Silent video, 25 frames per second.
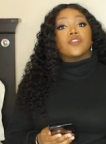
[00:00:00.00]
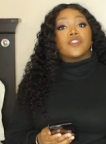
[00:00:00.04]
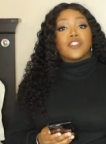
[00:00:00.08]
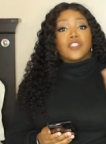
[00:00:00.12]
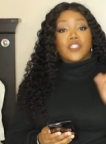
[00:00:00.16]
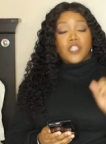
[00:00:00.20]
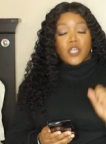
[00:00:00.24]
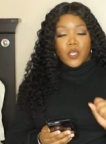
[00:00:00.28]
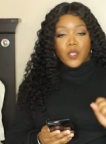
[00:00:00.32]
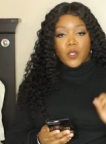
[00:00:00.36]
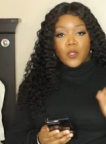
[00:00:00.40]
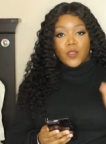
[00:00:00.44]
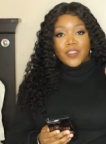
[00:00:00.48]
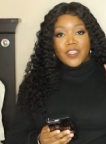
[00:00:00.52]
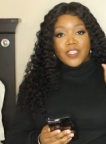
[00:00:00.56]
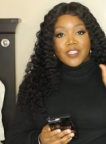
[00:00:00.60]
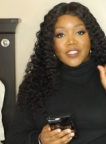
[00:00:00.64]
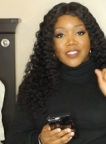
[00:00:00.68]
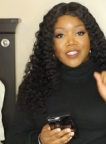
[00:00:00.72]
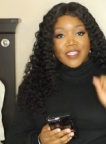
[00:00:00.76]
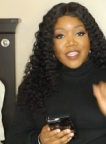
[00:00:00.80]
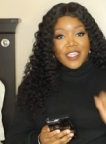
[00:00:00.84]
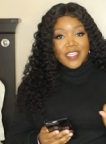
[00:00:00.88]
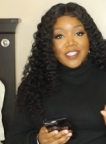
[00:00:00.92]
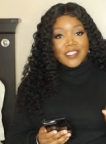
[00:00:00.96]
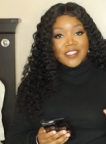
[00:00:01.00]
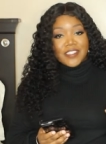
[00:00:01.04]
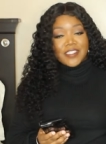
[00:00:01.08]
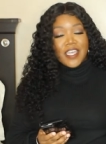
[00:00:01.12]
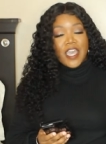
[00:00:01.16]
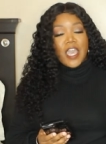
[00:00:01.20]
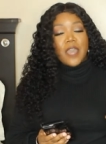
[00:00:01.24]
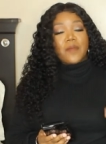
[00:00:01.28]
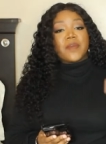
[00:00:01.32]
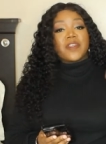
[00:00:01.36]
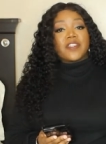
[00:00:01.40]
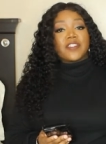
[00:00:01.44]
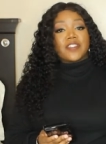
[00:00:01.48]
so this next
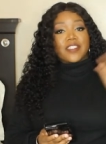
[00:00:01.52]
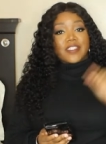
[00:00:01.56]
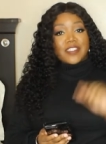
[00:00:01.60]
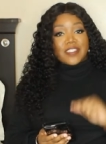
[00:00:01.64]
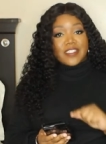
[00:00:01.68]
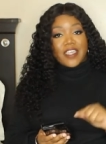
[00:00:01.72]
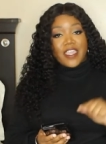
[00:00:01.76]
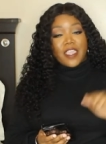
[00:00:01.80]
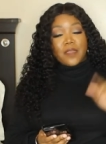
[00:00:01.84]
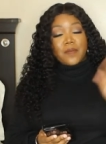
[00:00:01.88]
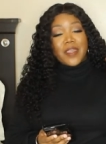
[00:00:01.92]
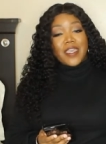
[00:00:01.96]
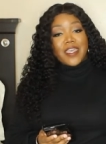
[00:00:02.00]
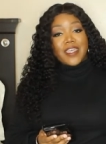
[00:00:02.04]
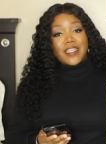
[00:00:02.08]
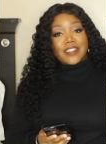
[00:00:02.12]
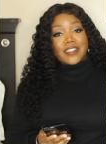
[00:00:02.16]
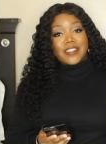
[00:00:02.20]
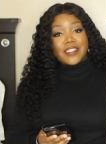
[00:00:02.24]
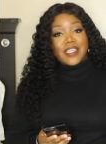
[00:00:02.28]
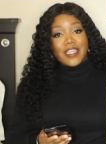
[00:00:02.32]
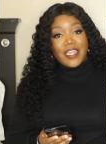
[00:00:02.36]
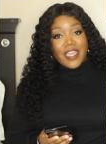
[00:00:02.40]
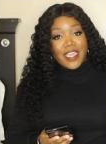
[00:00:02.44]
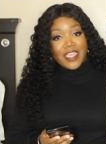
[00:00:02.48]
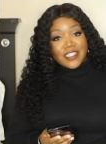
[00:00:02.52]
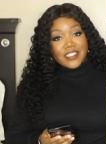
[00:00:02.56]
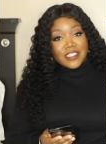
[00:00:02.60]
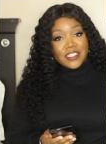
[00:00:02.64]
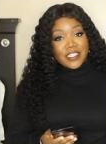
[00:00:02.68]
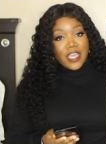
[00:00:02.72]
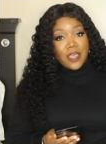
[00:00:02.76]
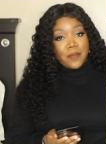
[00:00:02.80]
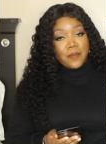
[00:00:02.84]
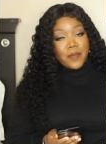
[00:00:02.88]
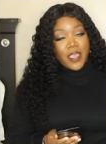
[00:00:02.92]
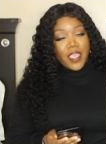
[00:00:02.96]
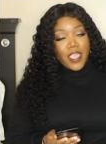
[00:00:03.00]
top is the same as the last
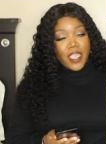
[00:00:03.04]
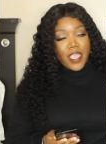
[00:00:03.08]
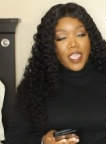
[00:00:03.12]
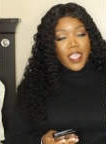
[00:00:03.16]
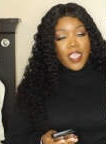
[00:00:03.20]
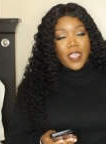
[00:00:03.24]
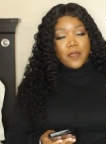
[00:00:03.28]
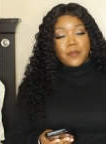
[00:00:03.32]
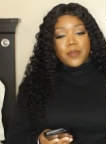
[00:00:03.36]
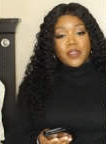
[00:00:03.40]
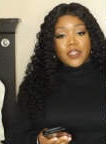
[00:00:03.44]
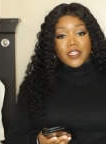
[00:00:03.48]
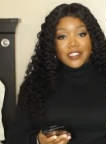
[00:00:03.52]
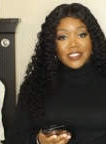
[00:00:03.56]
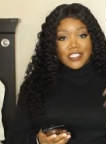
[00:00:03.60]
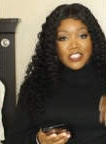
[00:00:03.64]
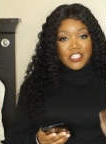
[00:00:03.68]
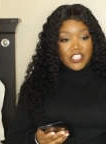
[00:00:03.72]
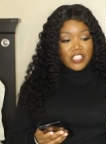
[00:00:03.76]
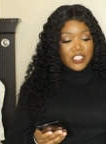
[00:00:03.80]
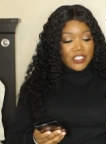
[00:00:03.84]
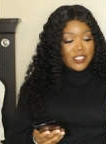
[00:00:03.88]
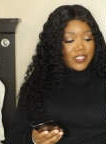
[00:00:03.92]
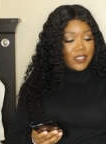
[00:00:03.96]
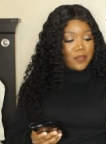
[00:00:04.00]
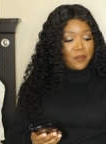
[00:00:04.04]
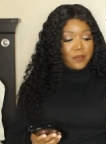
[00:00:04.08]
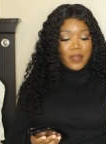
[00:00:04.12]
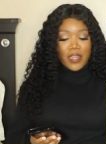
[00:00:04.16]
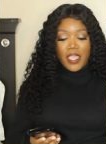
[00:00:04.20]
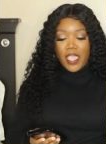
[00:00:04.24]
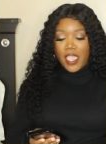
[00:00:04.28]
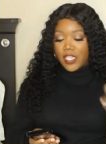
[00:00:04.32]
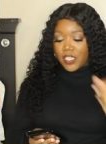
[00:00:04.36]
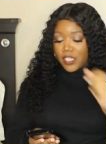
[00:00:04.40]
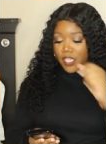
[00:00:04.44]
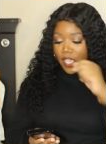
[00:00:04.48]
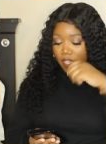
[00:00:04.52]
top I had, but it's just in
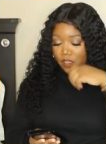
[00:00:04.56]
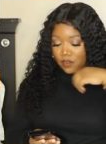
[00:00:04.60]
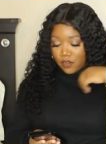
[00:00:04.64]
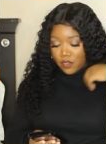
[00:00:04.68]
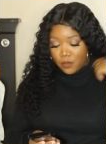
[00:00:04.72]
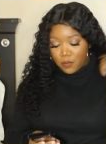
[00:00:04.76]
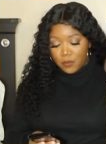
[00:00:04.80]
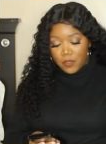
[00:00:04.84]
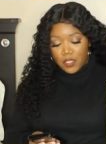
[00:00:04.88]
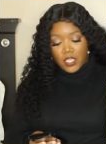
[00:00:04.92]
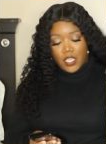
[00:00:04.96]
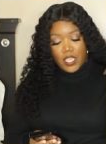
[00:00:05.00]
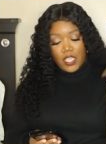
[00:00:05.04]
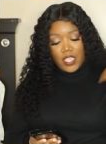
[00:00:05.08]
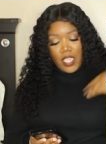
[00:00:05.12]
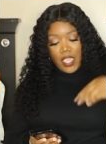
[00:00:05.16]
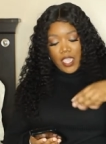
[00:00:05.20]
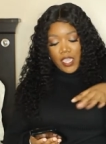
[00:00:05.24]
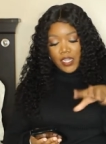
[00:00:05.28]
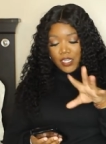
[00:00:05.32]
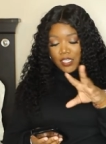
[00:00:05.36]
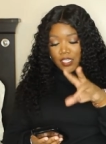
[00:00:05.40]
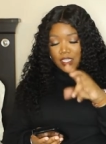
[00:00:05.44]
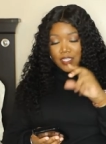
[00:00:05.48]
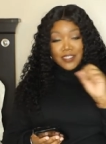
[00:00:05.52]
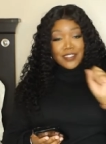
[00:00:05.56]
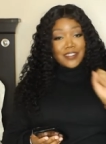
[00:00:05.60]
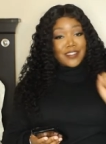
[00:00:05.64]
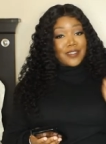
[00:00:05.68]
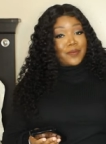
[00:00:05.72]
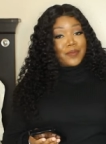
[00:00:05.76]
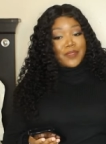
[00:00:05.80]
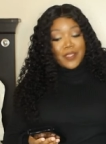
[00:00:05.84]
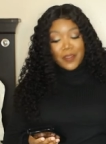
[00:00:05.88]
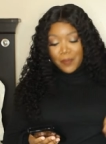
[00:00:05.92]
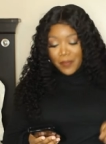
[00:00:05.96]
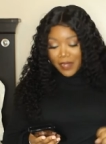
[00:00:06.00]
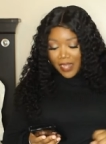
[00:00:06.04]
black. Y'all know me, I got to get
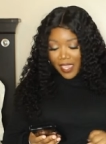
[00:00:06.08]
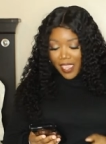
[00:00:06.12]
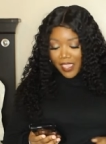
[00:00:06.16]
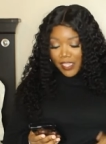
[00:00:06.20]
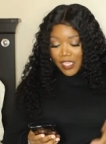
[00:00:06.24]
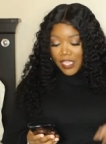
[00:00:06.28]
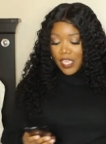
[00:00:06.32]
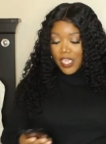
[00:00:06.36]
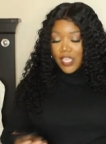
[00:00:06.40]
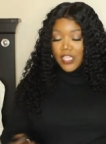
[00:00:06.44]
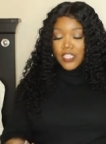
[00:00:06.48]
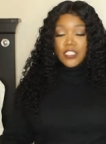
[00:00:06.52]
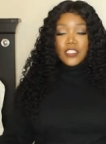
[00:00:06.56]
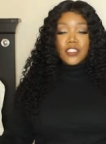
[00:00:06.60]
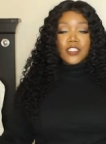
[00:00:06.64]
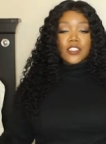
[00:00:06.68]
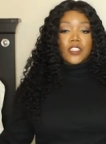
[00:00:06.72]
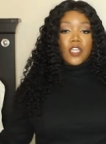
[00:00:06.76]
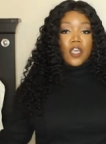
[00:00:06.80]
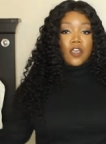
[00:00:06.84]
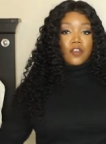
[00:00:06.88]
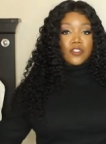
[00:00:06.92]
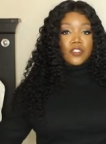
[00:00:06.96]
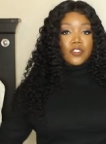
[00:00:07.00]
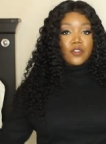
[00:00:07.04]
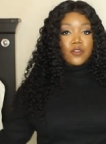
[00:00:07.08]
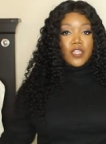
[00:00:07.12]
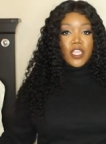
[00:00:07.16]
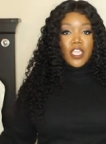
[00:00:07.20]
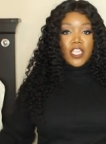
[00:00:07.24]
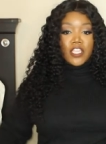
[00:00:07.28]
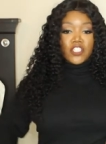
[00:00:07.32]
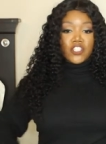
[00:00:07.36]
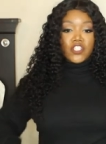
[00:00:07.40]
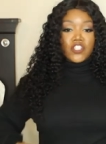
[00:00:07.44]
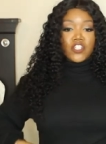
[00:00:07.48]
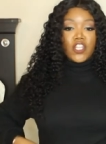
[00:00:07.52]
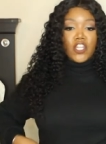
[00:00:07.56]
something black. This is also an
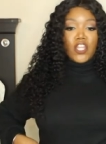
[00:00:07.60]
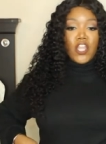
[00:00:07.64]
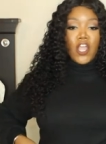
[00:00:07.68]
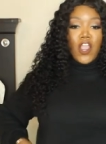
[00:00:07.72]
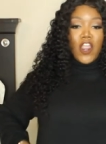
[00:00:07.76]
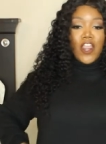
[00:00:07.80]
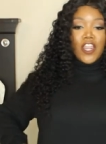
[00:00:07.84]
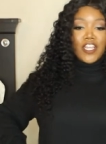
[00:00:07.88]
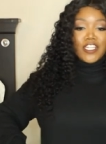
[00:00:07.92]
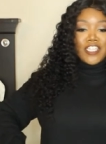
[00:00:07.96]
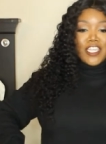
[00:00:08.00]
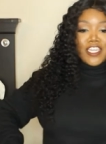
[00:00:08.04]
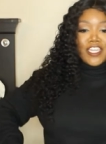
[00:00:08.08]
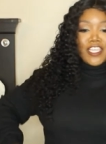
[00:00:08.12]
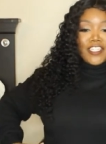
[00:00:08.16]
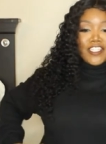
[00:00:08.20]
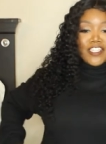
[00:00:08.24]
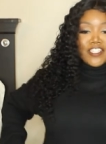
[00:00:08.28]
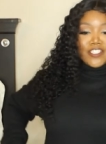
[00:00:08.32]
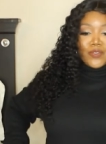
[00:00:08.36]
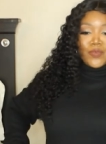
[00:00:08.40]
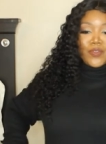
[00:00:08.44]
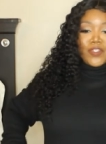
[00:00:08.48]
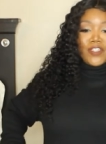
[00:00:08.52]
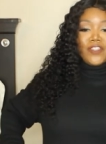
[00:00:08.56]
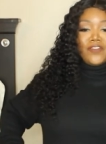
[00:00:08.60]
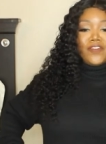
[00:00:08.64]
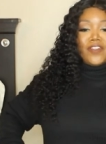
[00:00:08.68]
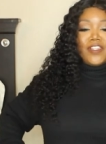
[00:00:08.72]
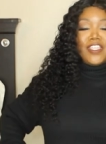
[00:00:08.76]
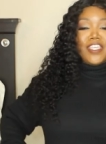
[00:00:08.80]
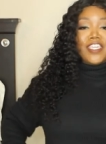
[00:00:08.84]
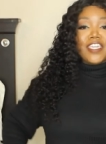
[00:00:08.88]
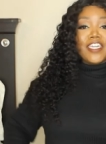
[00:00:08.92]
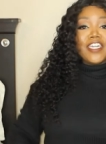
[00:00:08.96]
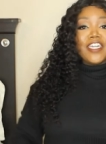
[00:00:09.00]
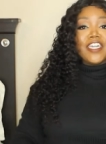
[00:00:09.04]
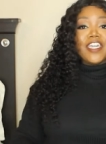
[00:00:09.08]
extra large and it looks really, really
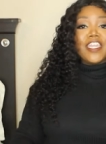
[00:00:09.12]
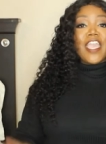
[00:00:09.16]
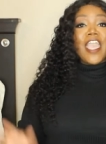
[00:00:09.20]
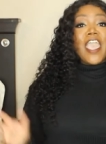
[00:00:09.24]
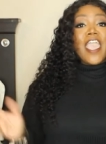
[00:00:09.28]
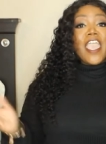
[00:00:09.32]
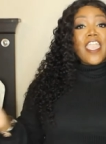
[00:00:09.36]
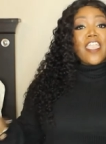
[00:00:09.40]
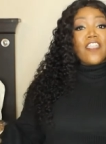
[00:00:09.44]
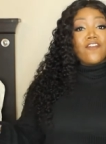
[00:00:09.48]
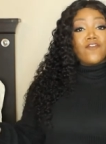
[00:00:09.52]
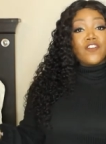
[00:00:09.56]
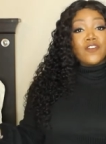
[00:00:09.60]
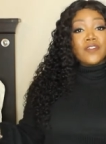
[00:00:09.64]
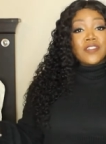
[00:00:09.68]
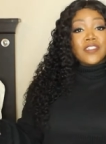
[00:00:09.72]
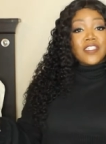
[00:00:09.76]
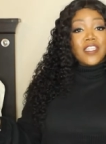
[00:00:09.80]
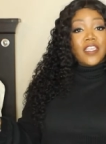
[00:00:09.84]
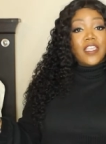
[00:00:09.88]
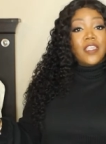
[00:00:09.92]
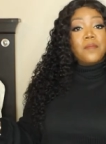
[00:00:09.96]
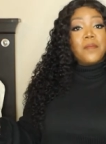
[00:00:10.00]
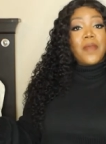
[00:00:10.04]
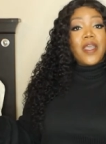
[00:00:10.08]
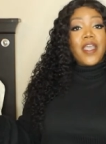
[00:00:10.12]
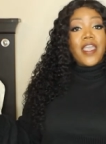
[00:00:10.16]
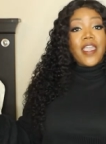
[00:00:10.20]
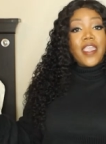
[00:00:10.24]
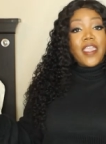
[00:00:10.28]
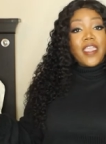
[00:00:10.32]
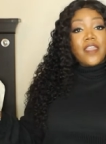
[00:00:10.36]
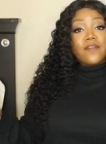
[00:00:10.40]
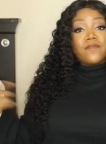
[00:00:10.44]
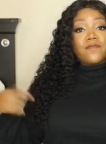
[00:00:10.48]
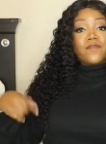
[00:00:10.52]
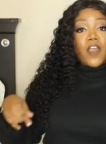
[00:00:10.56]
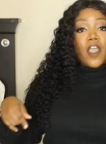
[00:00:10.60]
good. If you seen
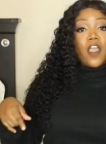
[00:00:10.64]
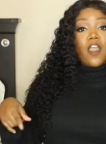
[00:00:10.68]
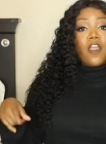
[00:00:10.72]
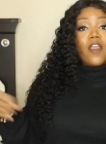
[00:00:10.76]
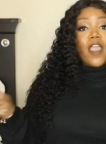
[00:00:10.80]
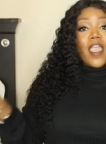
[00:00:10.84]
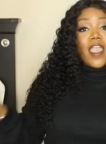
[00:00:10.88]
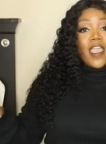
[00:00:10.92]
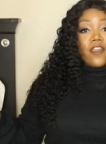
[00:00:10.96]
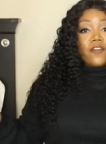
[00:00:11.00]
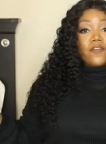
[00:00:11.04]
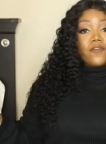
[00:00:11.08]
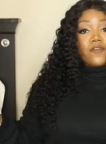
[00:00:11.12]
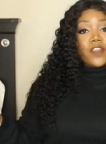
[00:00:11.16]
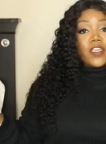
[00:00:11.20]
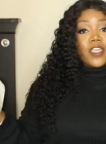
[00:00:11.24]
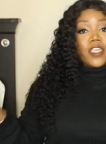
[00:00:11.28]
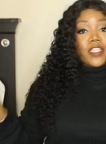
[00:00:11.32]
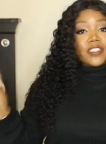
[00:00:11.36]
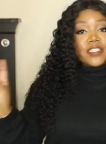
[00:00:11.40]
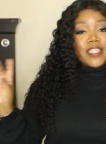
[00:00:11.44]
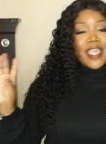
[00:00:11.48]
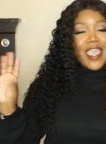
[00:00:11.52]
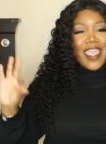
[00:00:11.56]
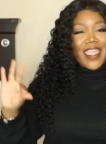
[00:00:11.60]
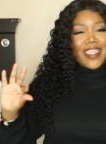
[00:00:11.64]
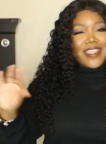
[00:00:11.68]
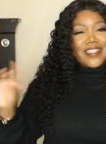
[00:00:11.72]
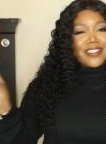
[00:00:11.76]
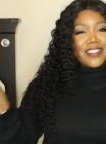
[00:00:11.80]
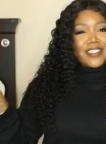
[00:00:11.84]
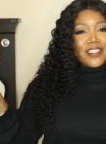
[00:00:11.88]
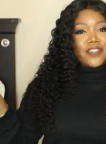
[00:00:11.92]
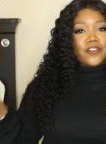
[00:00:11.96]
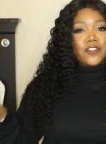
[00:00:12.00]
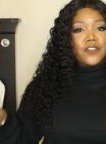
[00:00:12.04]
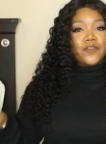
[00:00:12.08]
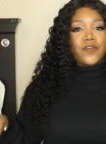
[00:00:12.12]
my fall outfit
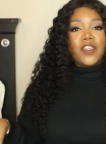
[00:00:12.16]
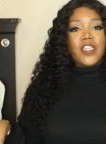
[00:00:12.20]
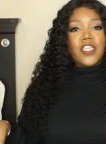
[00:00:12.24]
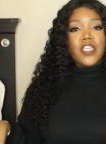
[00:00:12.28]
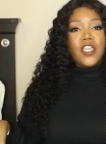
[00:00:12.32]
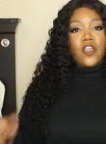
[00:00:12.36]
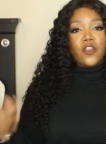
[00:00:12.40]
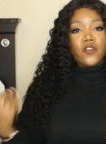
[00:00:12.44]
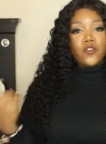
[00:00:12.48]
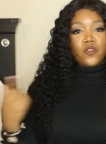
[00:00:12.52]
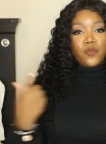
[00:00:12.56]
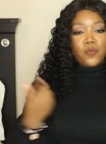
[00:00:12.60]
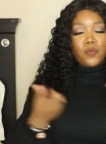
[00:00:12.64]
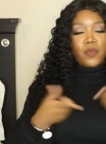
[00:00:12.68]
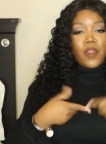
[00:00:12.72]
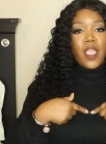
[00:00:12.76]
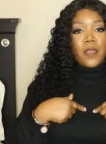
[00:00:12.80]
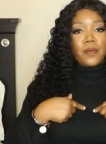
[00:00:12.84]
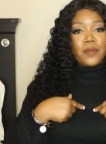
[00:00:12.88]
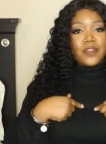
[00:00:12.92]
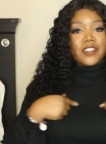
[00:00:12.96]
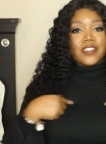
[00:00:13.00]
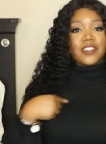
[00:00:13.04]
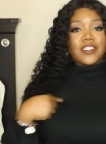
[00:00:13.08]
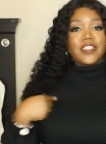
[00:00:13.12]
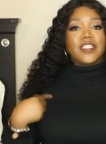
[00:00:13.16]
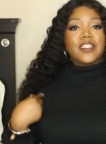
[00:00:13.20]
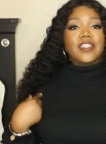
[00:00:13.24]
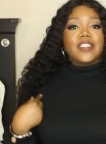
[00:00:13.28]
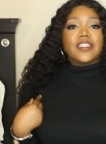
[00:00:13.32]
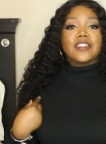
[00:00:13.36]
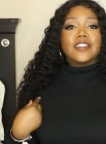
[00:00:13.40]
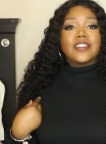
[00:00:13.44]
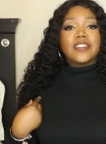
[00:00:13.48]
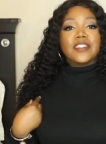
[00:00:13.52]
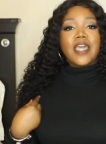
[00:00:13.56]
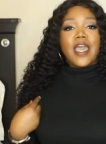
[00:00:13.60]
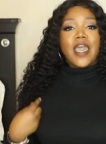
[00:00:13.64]
ideals video, you probably seen
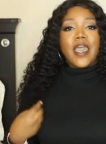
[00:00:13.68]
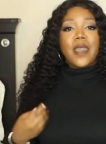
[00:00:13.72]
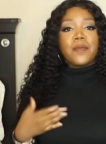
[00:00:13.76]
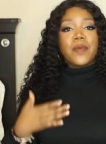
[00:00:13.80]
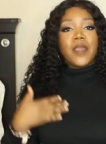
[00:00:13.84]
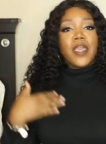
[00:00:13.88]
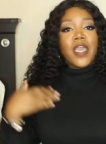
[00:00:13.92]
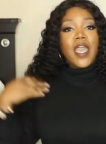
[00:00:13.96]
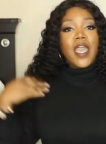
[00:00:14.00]
this top.